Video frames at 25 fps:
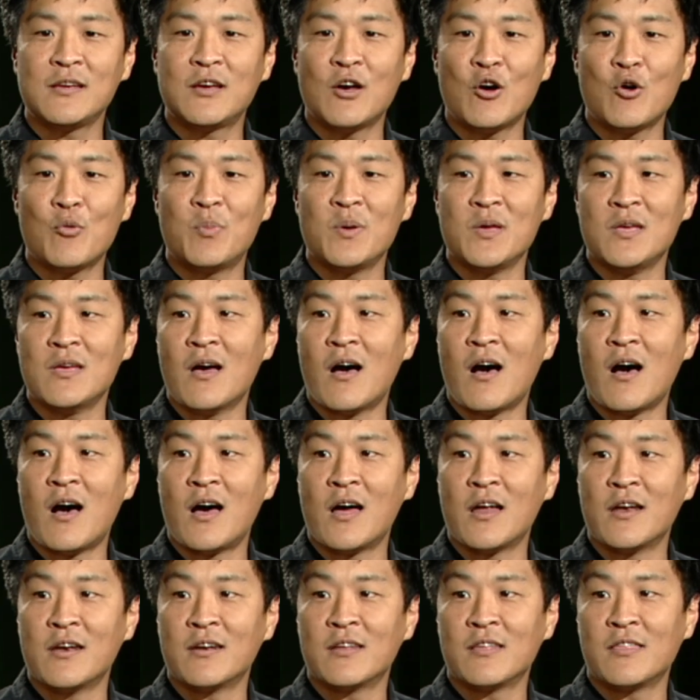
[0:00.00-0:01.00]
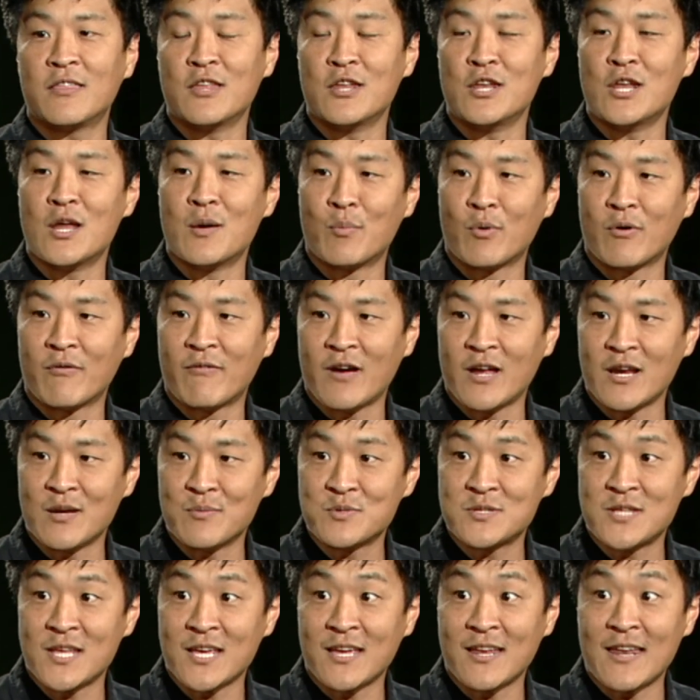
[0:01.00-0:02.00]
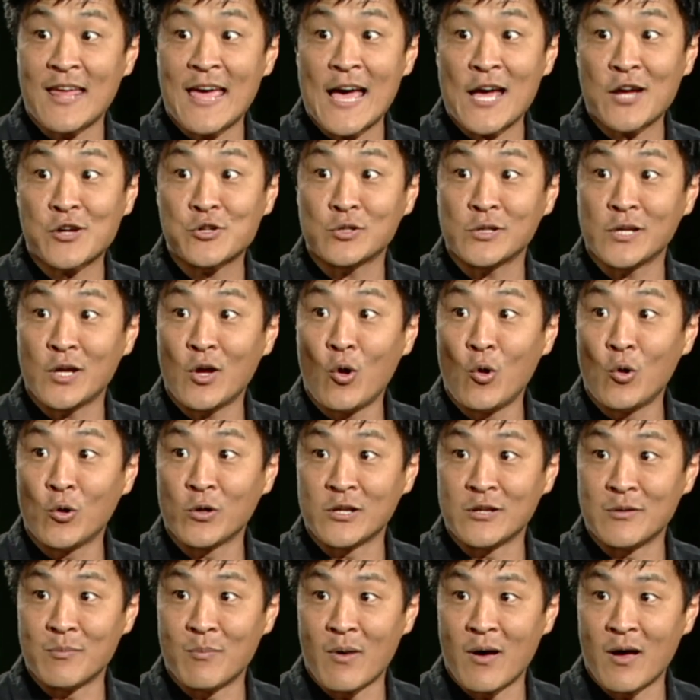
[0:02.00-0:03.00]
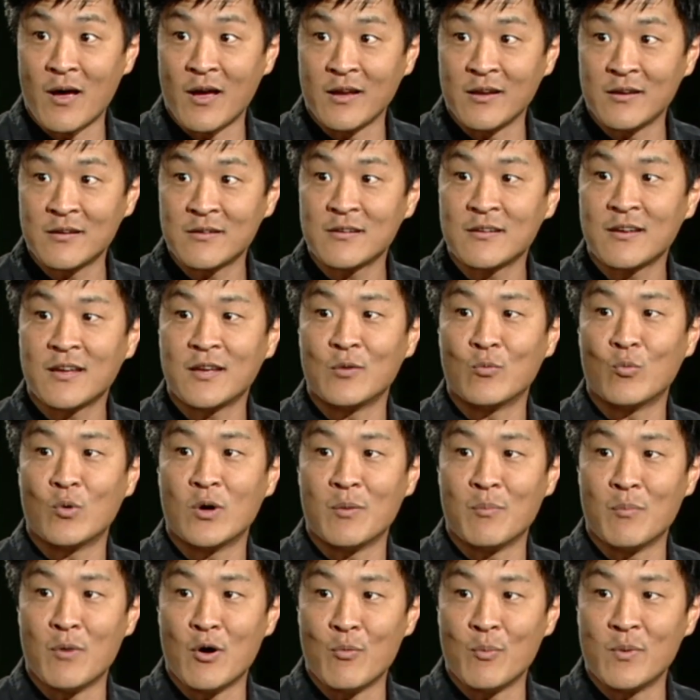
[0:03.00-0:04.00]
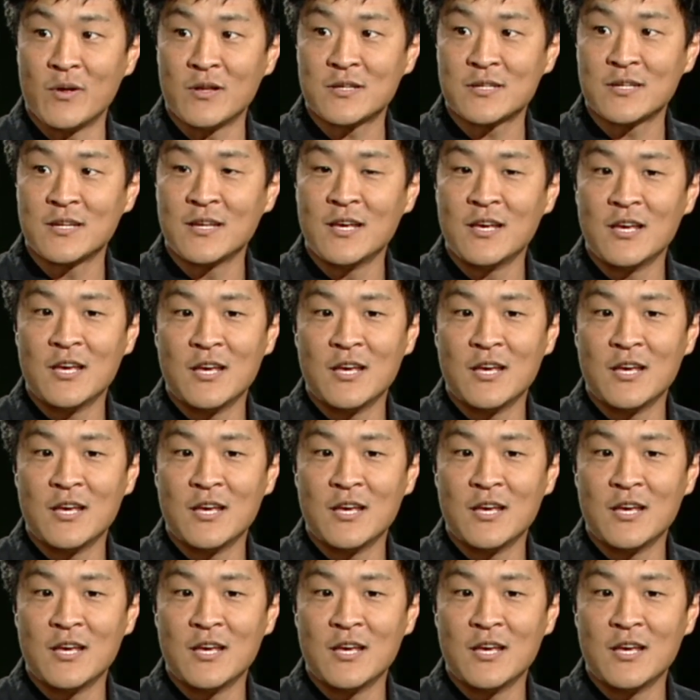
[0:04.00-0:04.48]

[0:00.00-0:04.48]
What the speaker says: go beyond the number of items they can actually hold in mind in one moment.